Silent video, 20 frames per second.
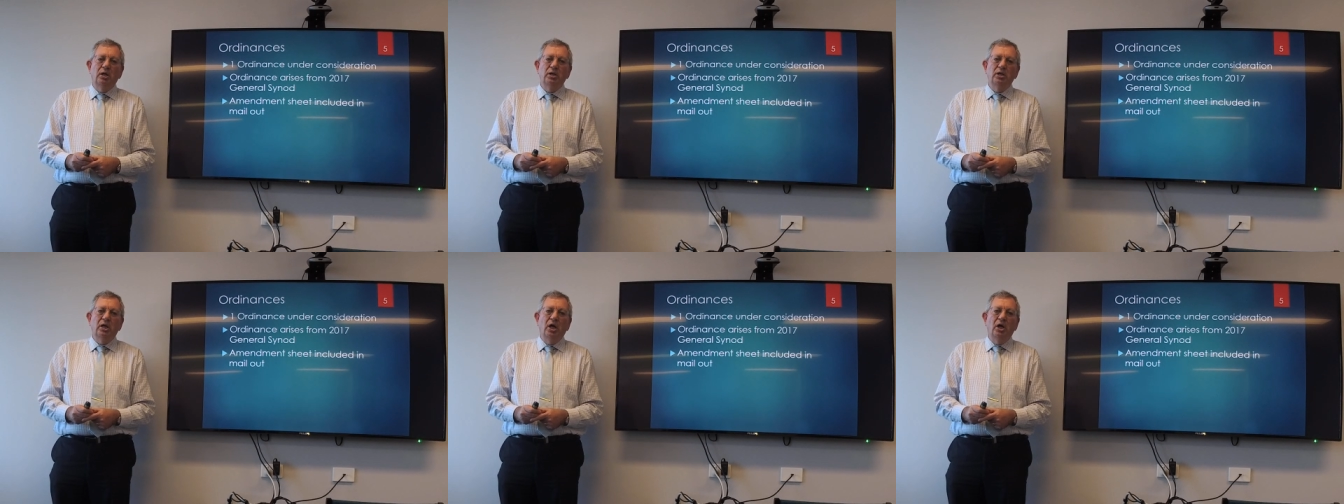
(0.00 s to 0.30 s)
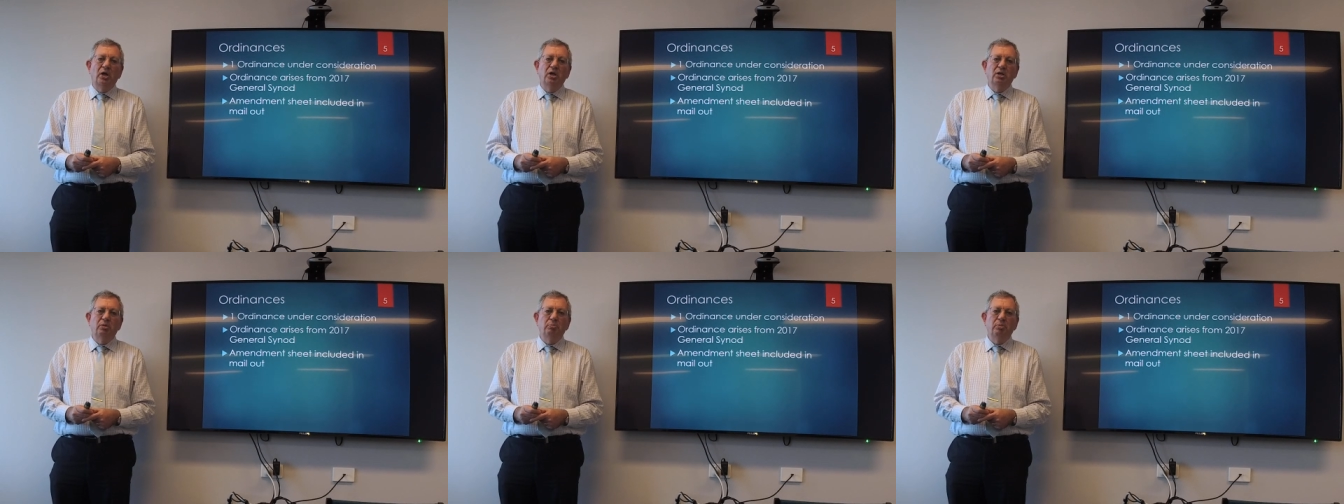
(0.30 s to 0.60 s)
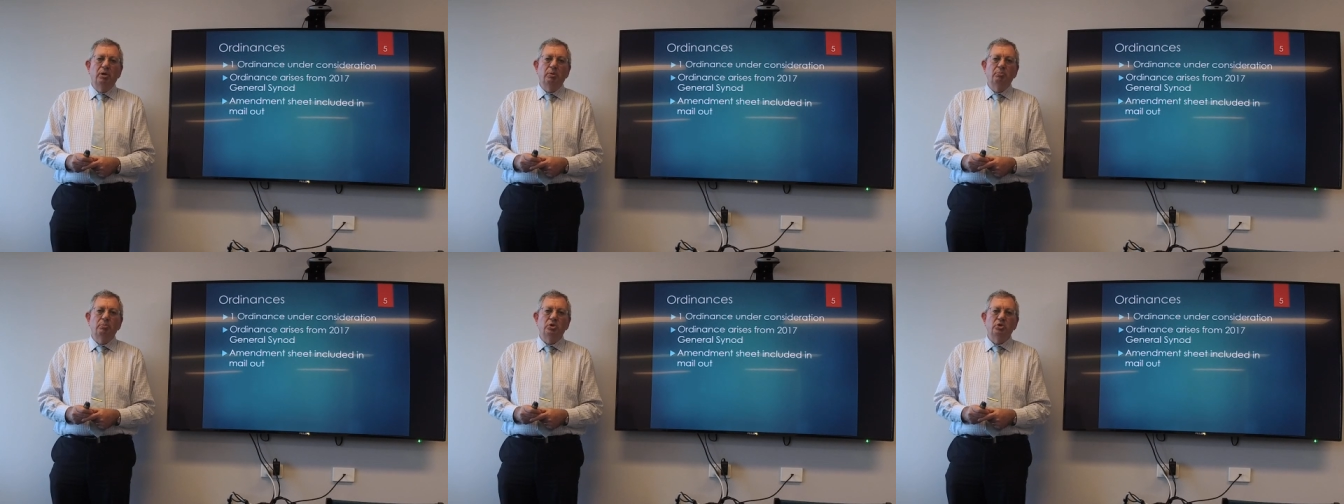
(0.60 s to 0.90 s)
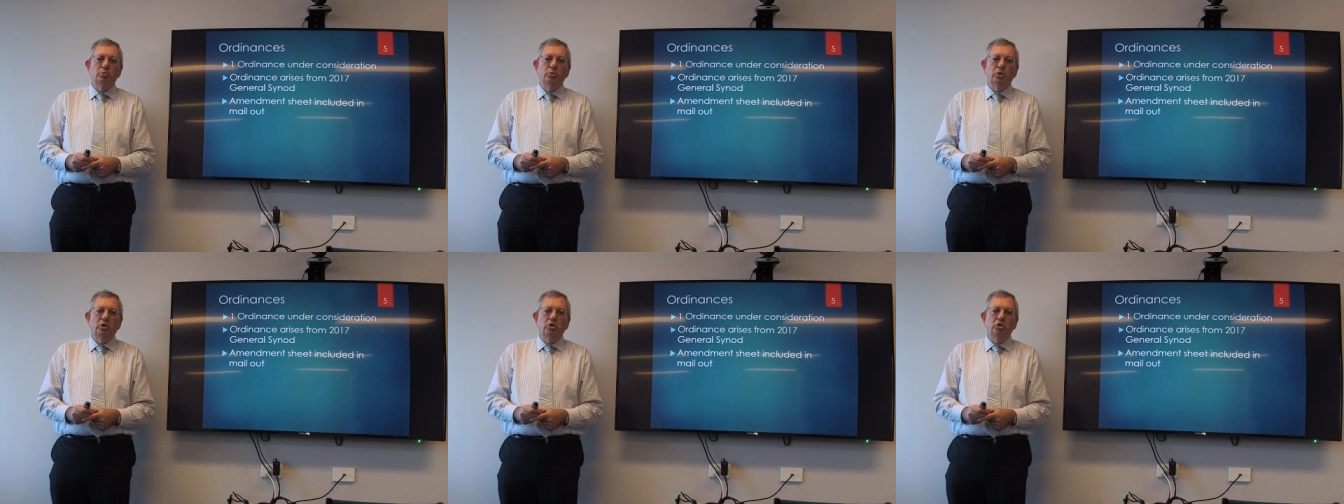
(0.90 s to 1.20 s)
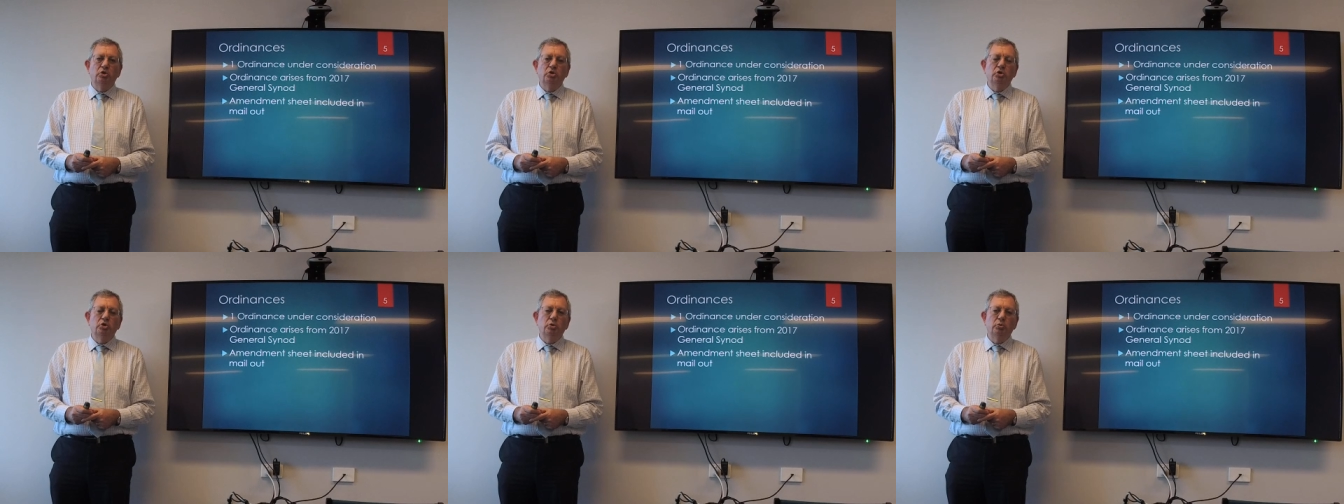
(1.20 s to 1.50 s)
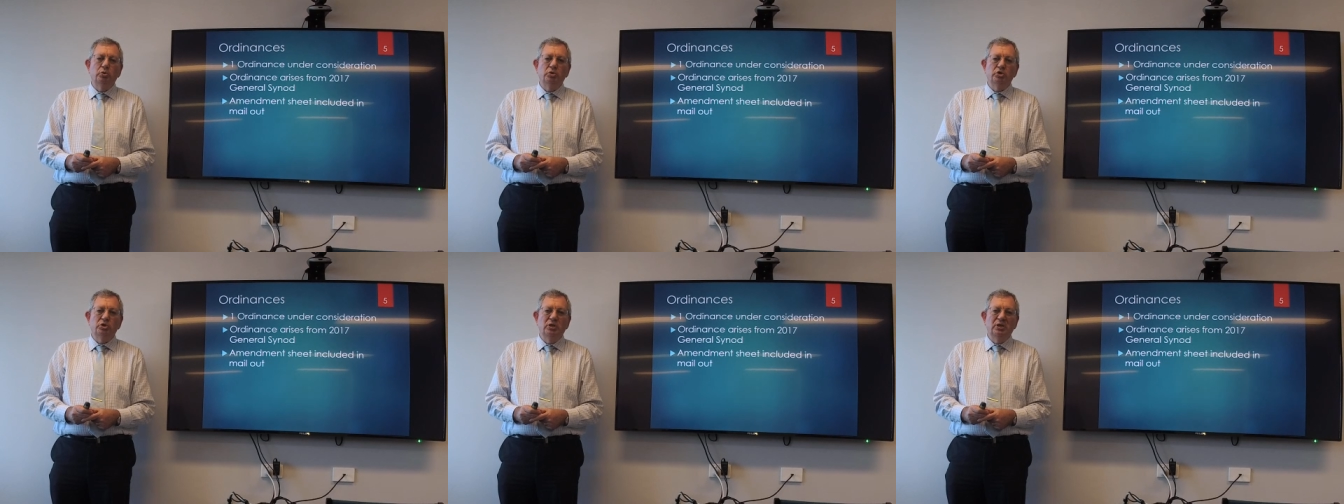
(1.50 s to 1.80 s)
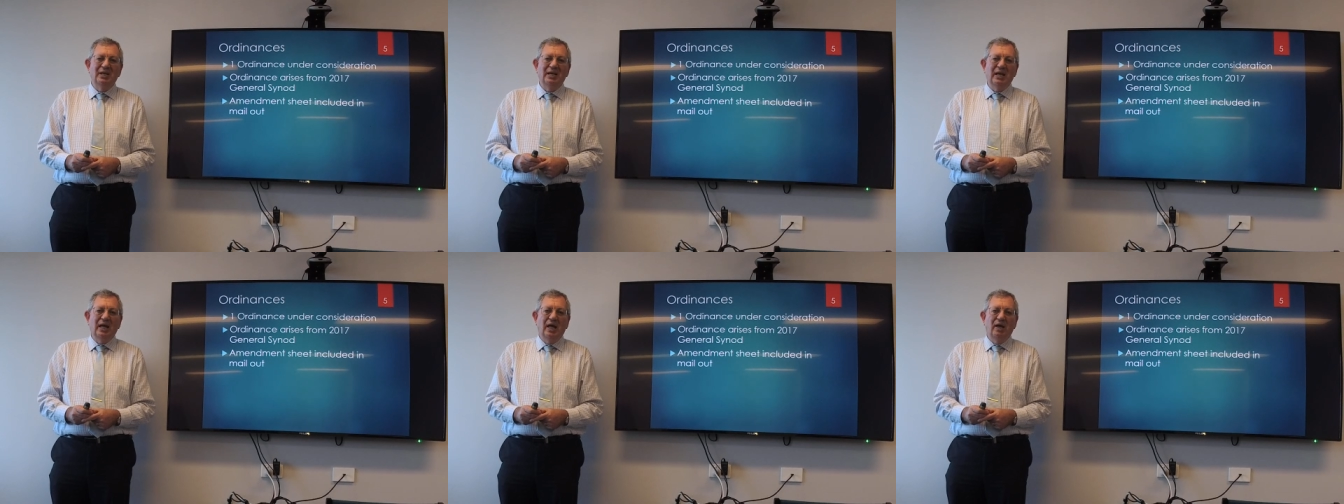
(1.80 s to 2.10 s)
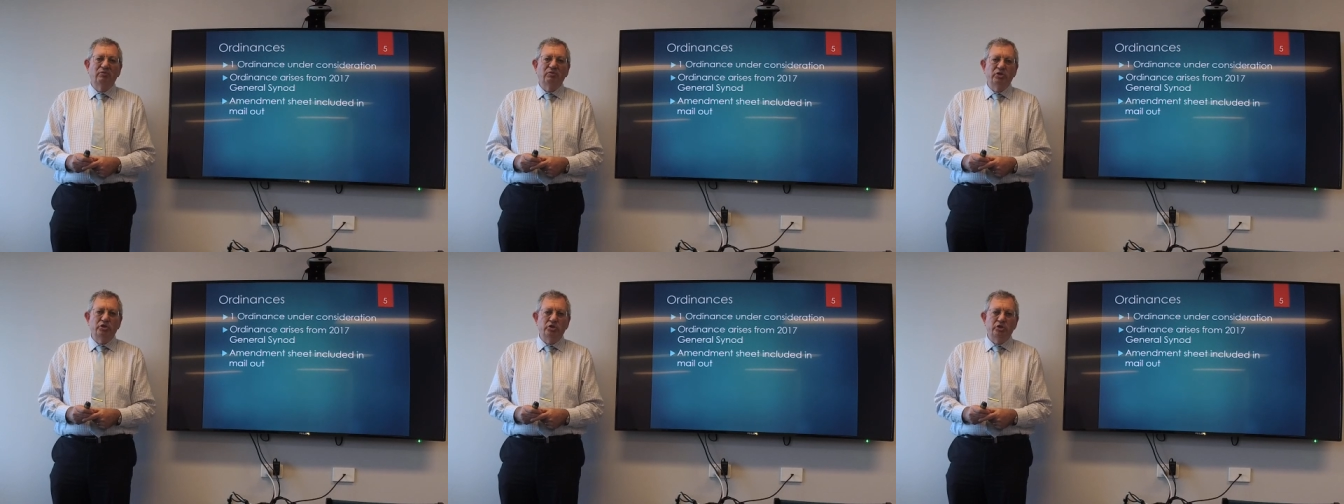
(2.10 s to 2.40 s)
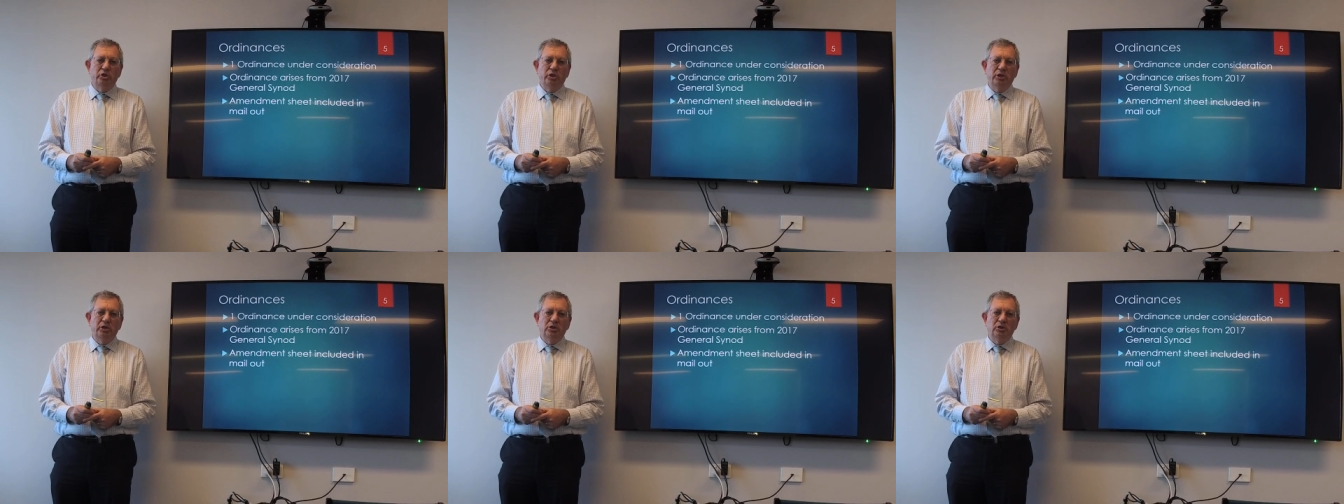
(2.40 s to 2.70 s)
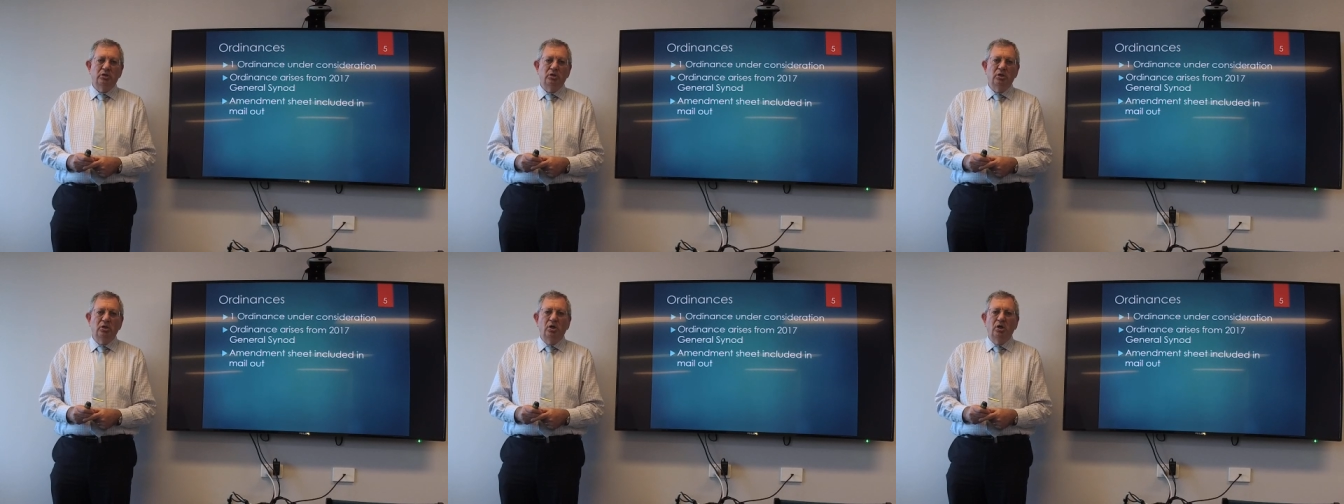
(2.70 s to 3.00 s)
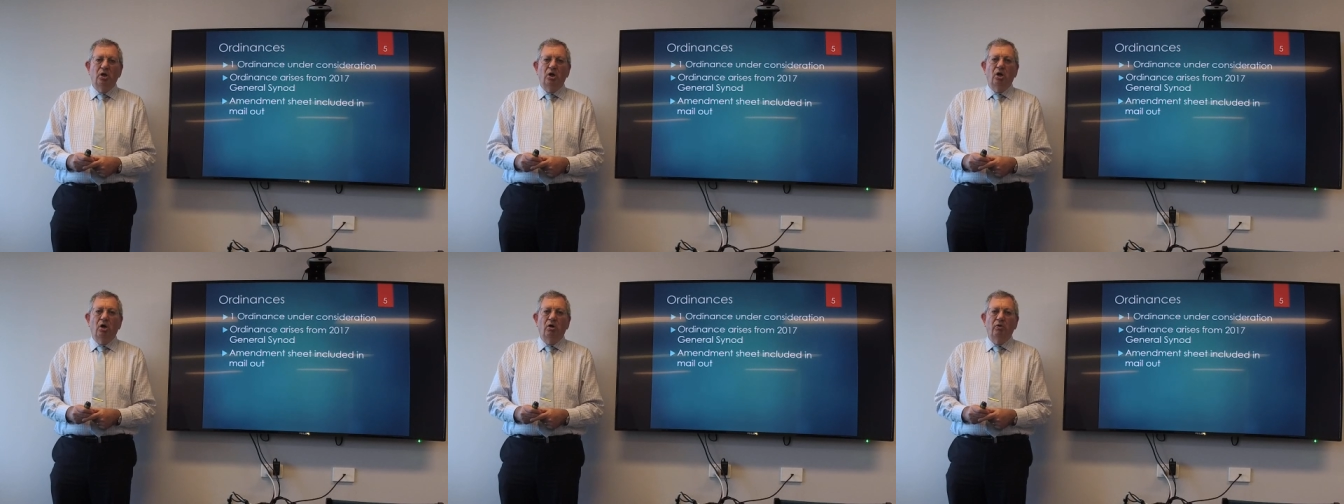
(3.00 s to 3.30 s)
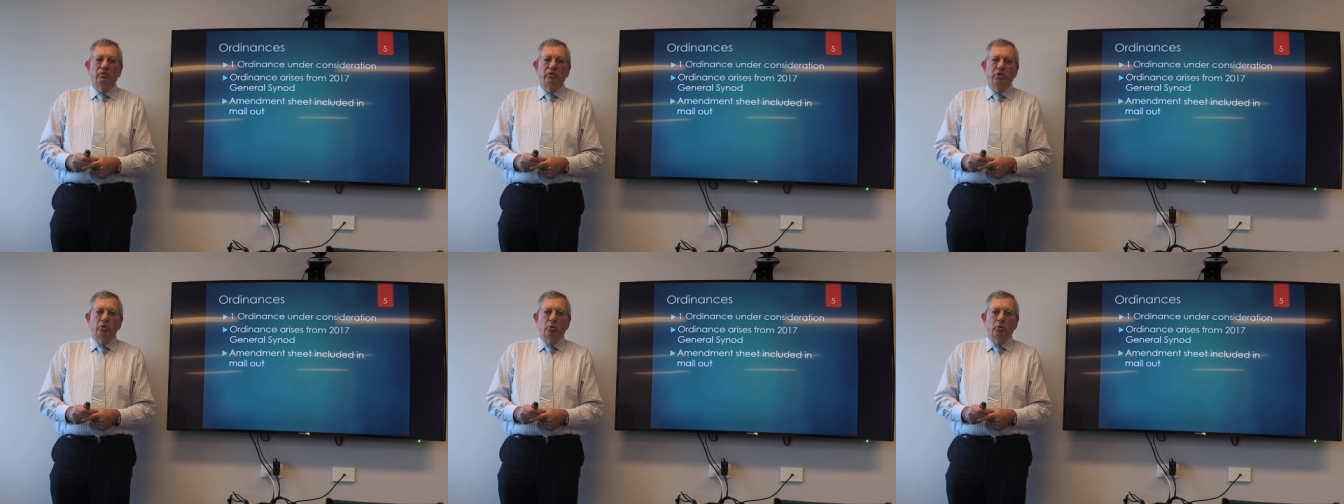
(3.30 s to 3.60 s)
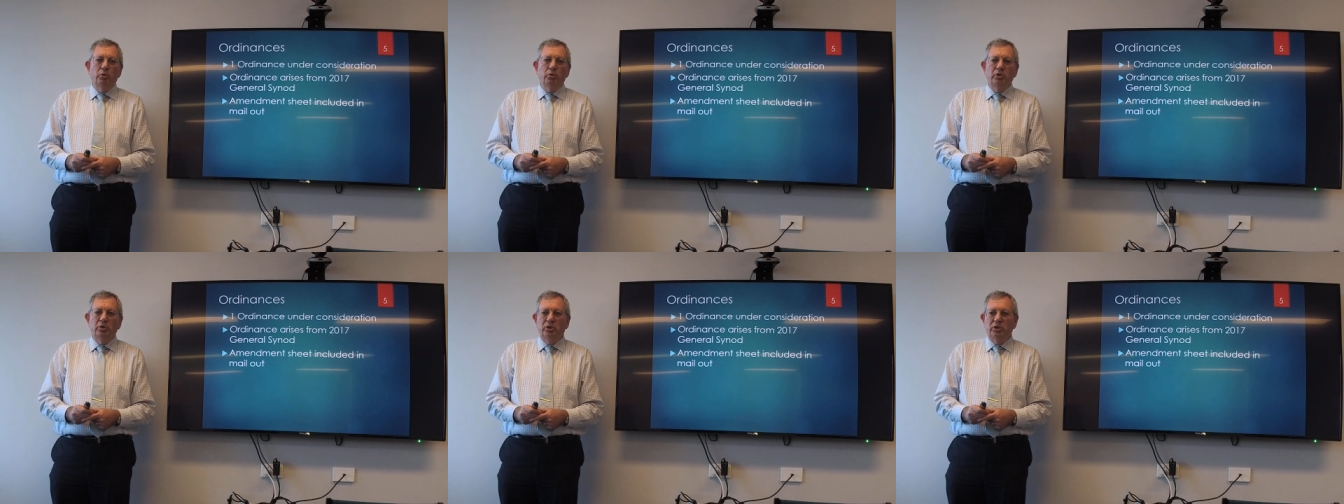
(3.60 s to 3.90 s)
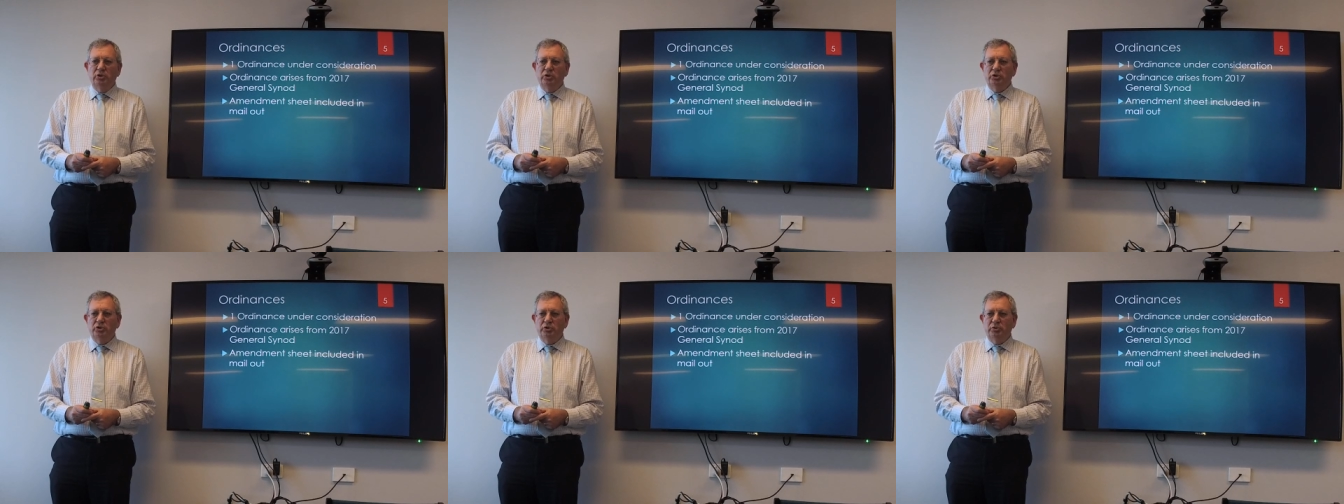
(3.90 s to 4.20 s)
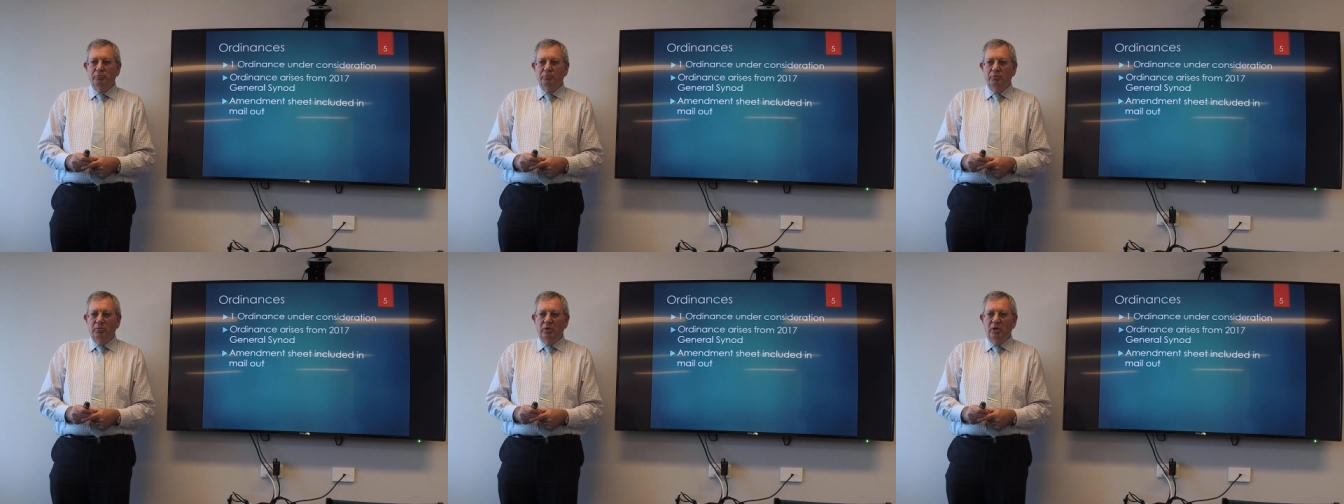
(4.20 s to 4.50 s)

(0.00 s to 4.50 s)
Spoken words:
The only amendments we could do is in the cover sheet of the ordinance.